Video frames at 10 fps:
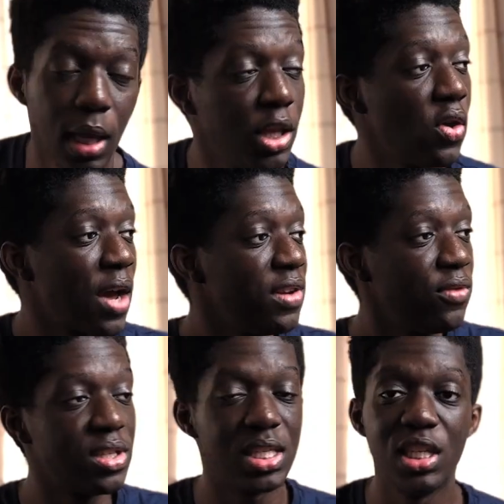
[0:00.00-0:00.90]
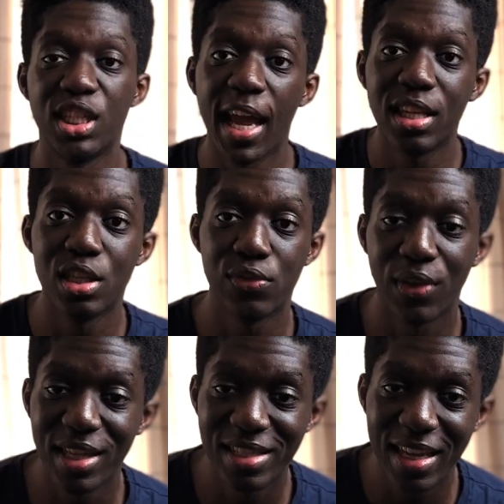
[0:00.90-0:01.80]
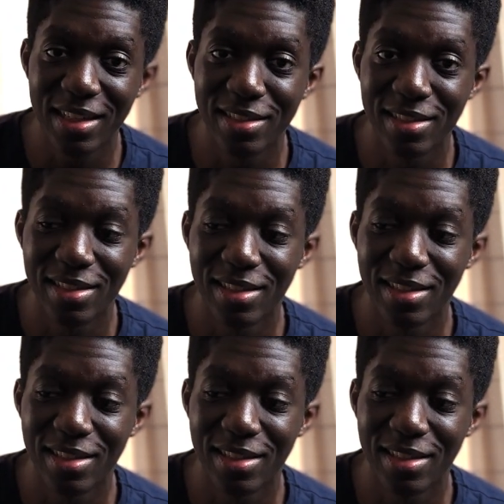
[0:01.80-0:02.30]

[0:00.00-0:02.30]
And you haven't even seen Shanks' face yet.